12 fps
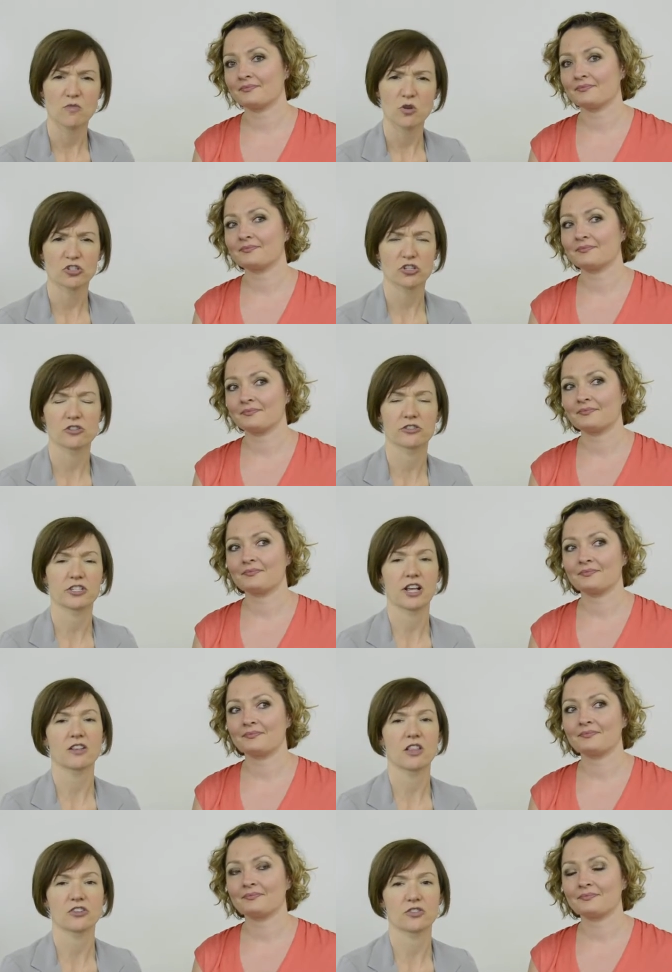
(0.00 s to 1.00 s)
Speaker 1: emotional or
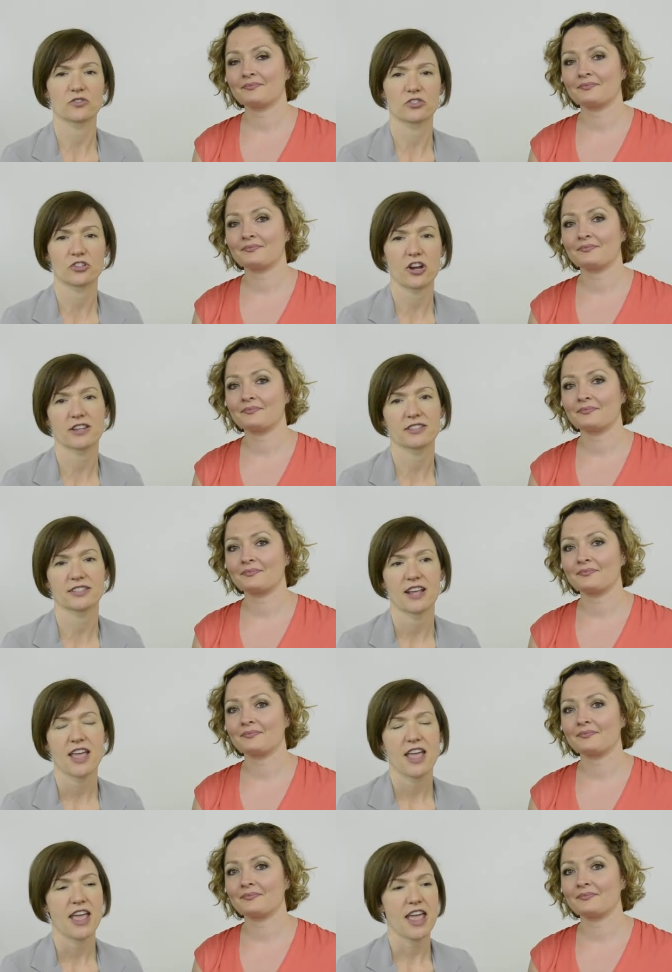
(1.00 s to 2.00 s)
psychological stress,
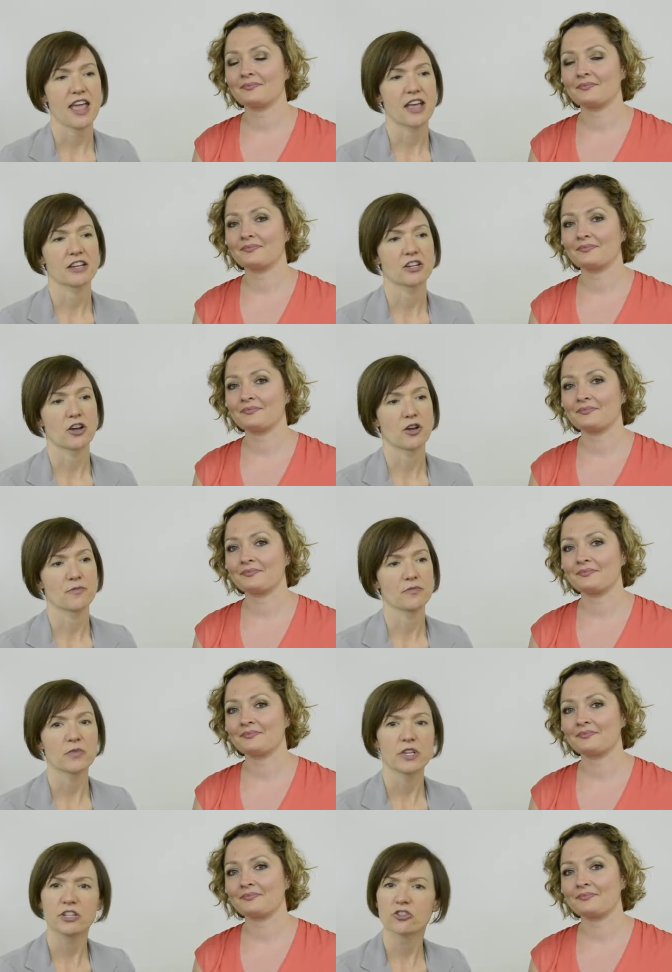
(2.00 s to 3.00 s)
and
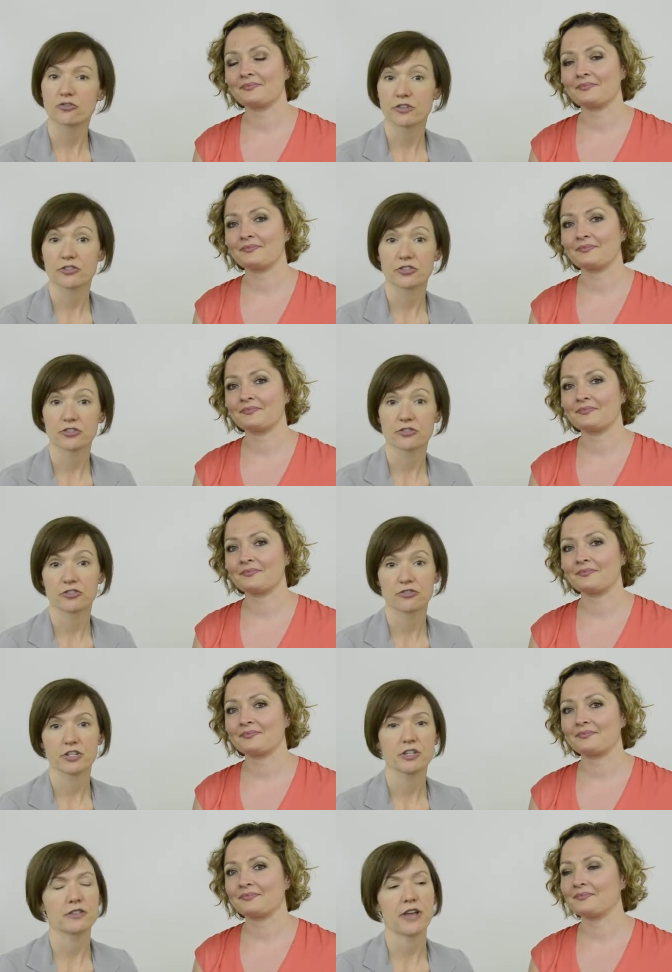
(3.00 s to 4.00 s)
um, injury or
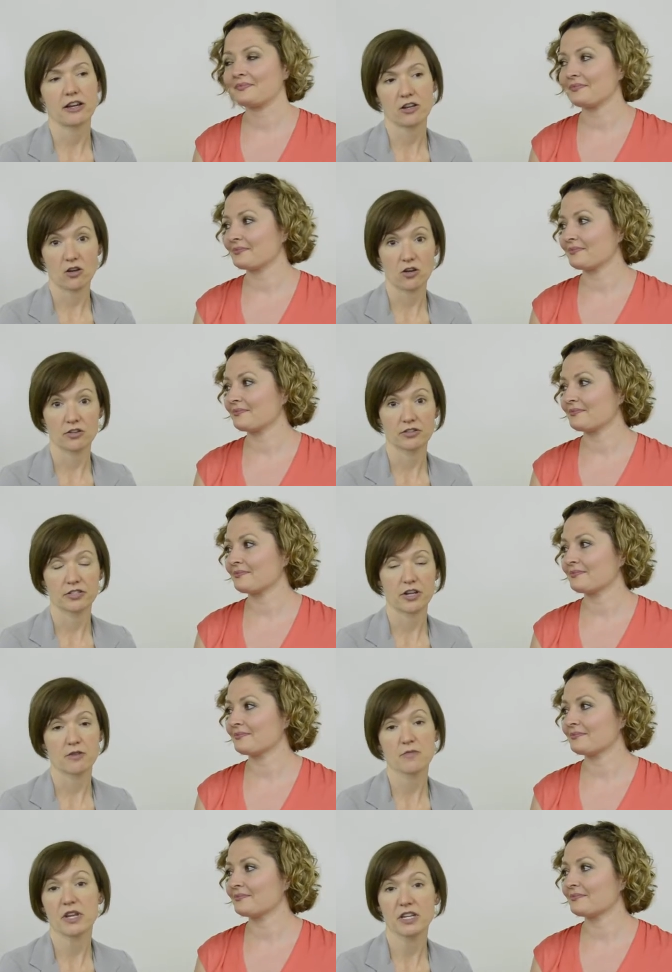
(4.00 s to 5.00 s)
surgery that can cause
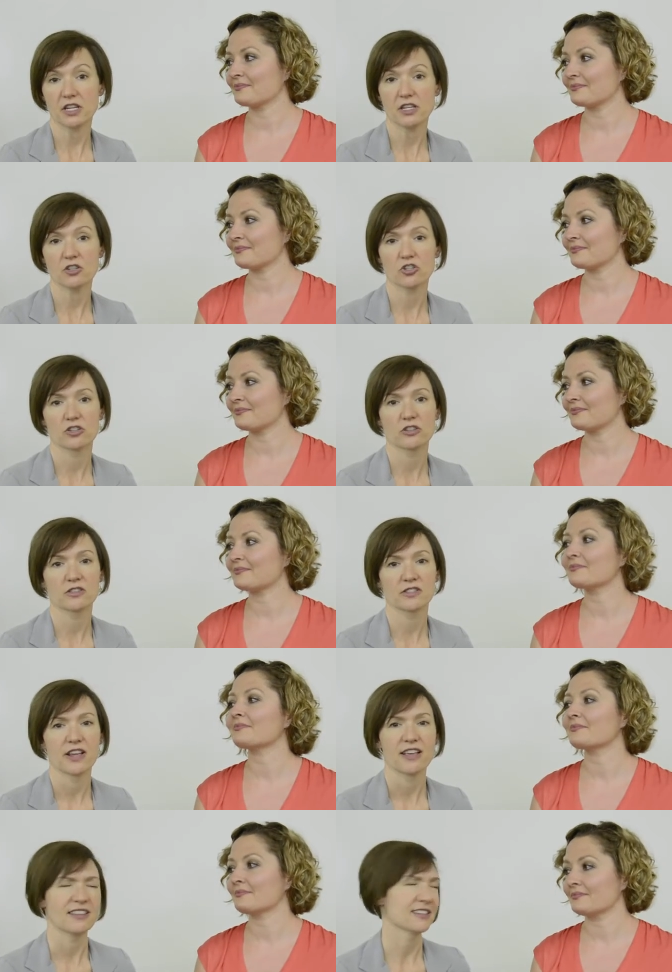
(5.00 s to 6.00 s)
um, adhesions,
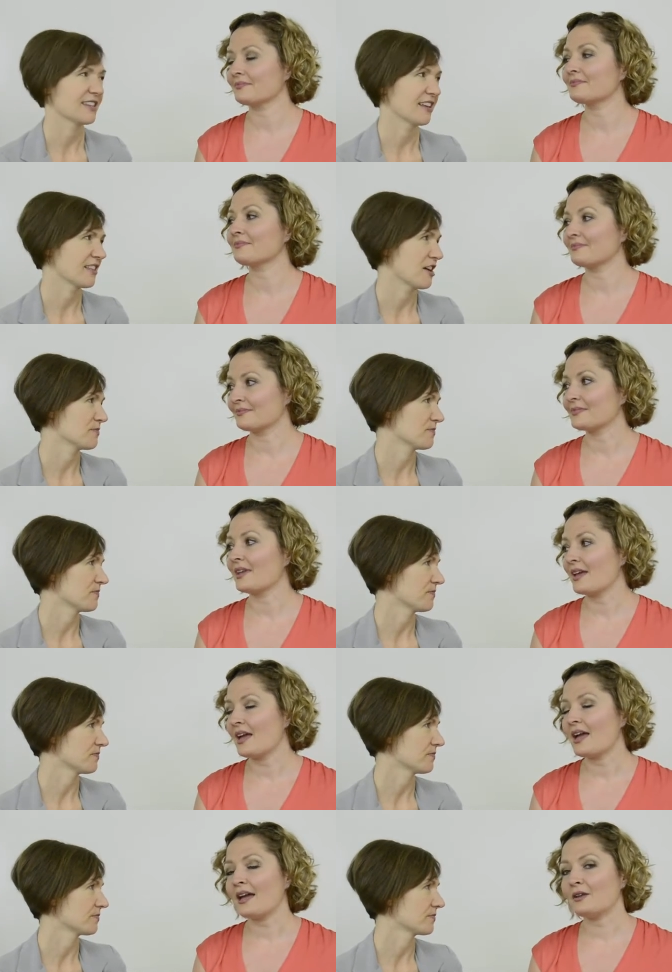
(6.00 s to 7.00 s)
Speaker 2: things like that.
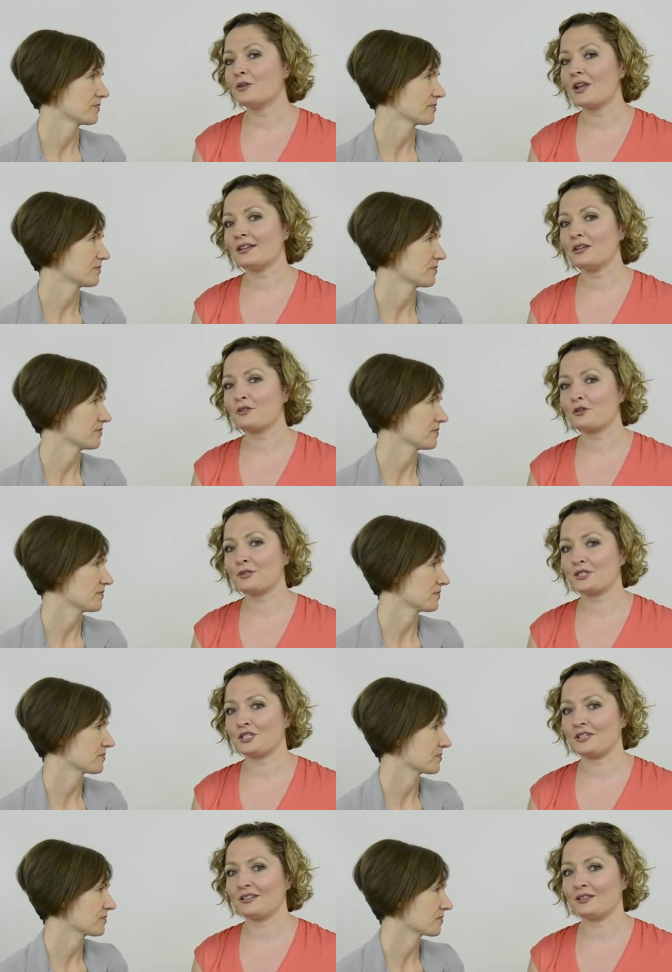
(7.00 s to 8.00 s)
And another
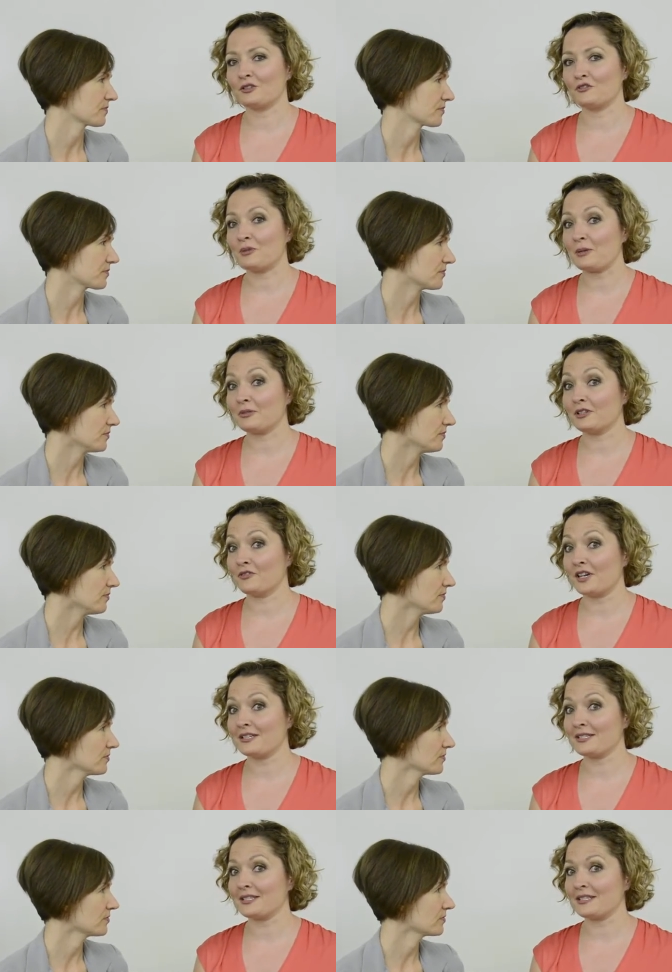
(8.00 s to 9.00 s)
question that a lot of people have
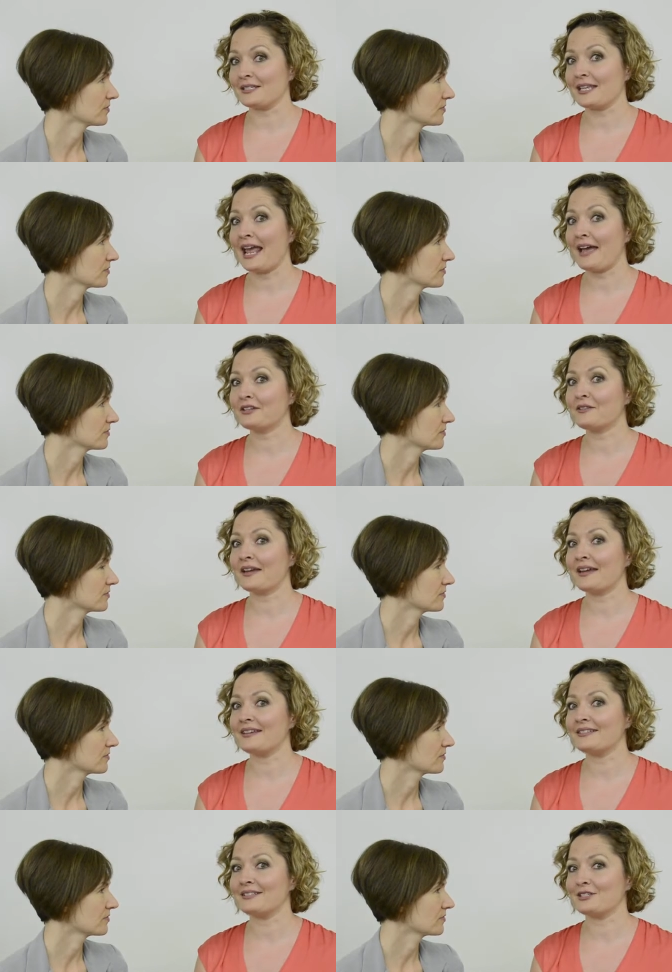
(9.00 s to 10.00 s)
asked is how do
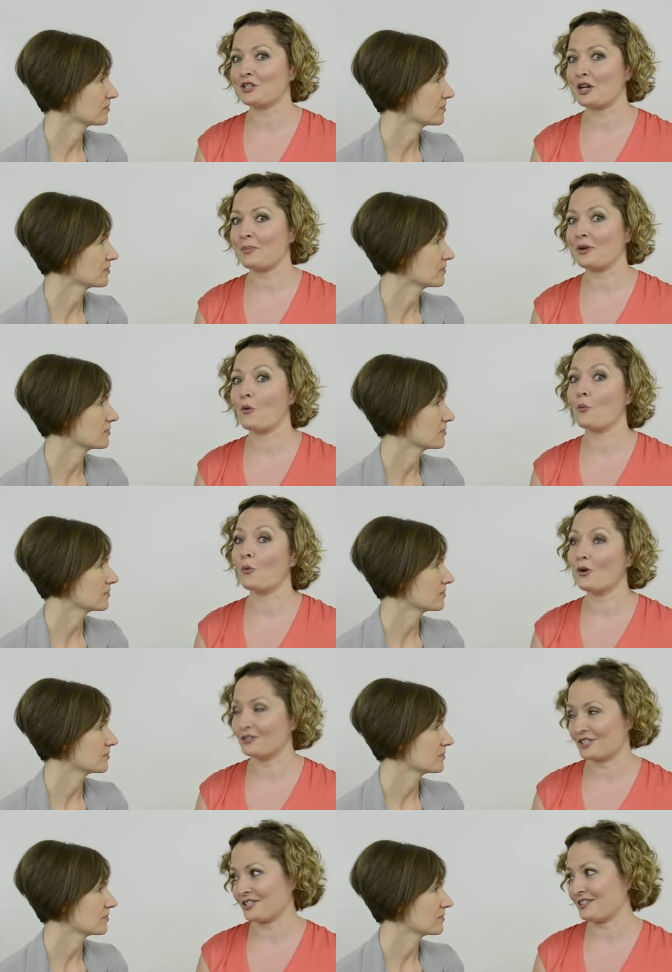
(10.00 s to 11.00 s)
they determine
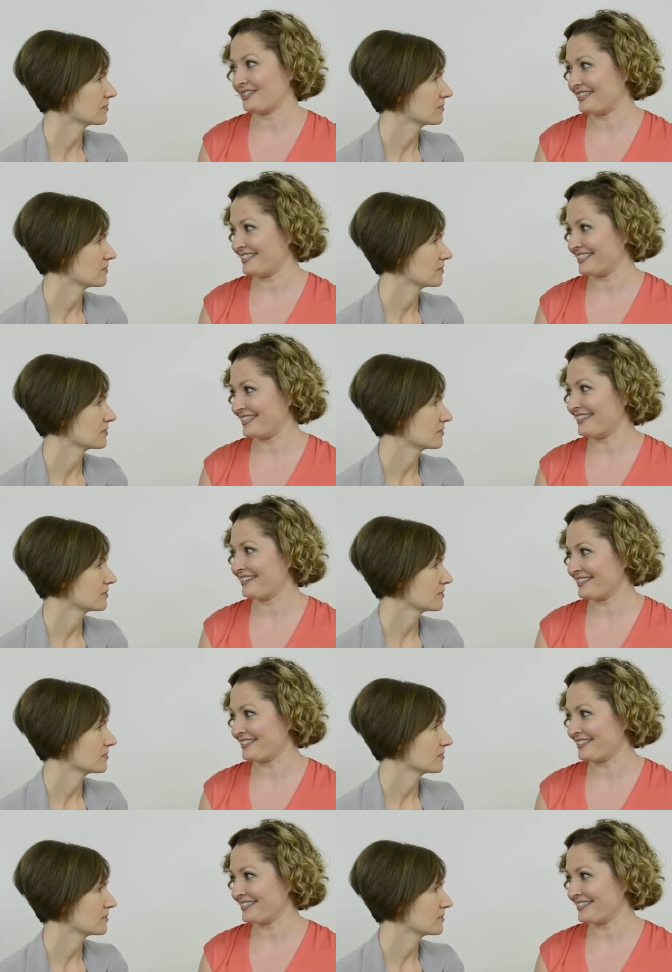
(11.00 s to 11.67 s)
what is the